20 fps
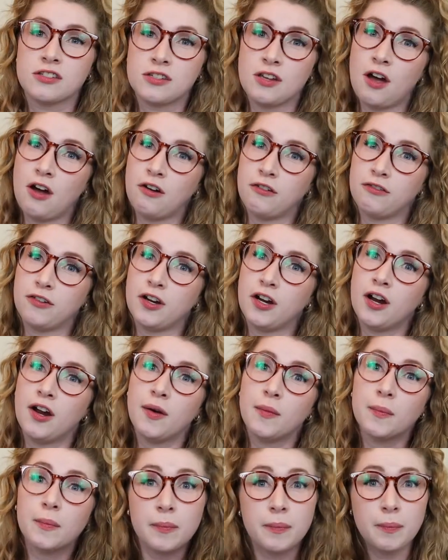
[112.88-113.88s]
So
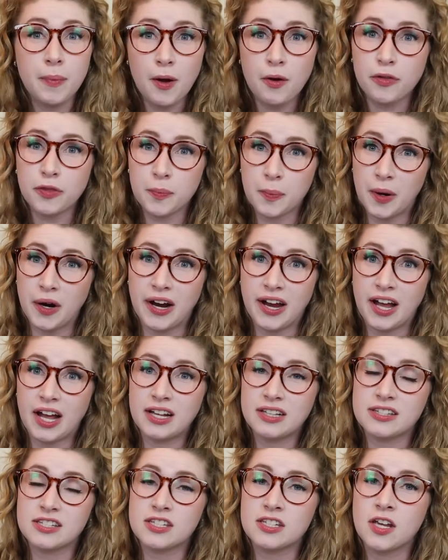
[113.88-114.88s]
for both
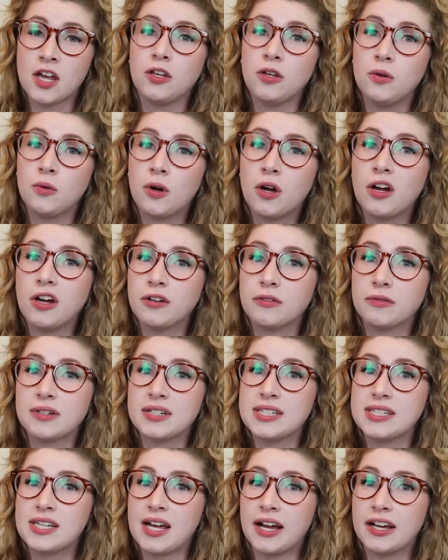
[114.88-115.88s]
brands, you could
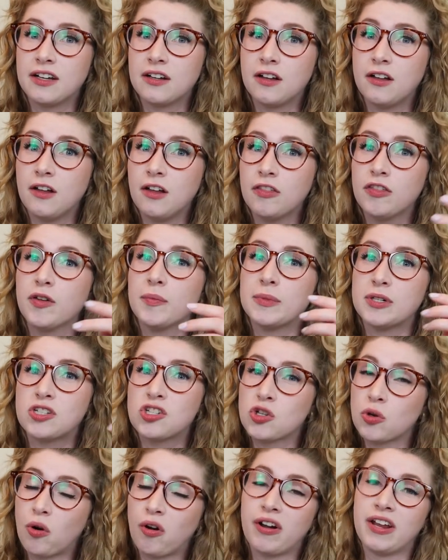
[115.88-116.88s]
recycle the
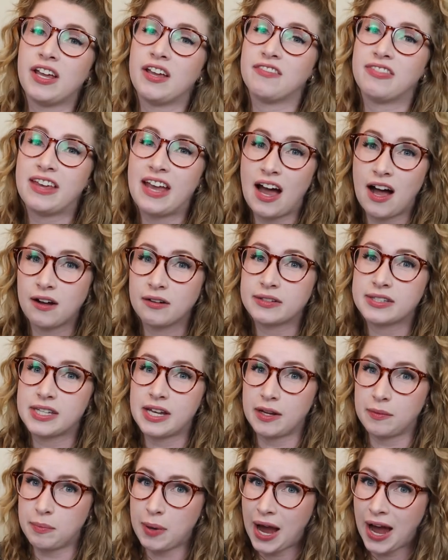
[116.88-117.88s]
majority of the
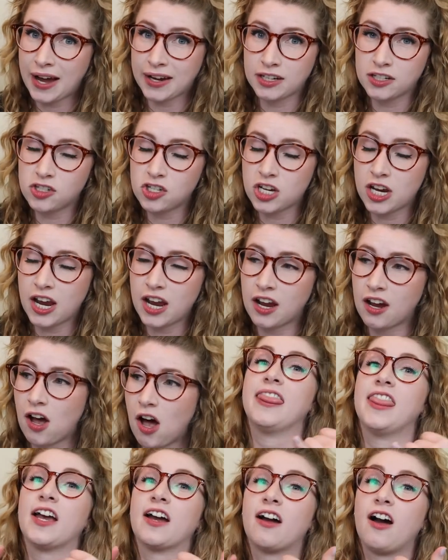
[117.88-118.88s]
outside packaging,
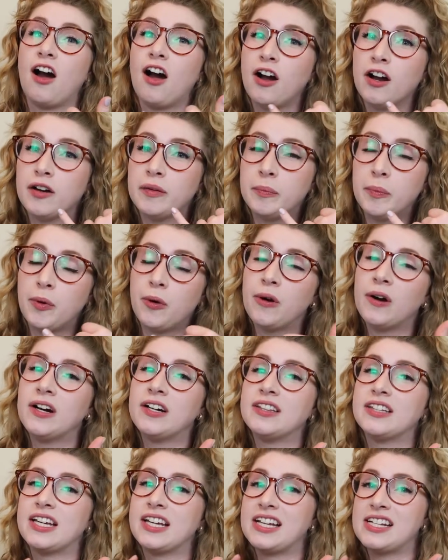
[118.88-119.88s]
the
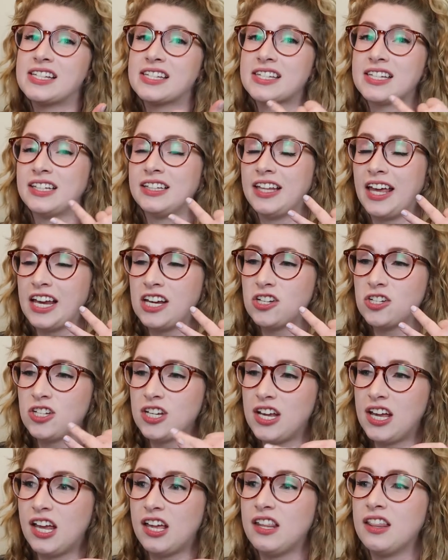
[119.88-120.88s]
cardboard, the
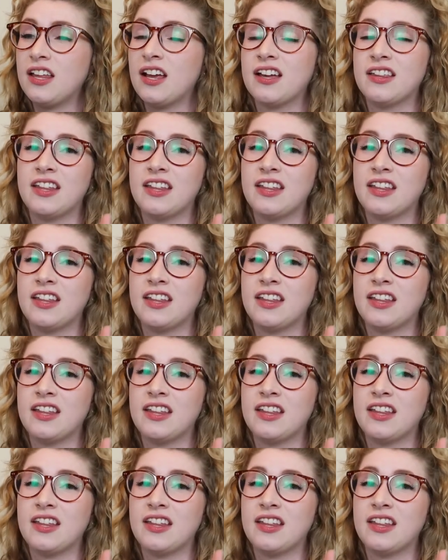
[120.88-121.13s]
insulation.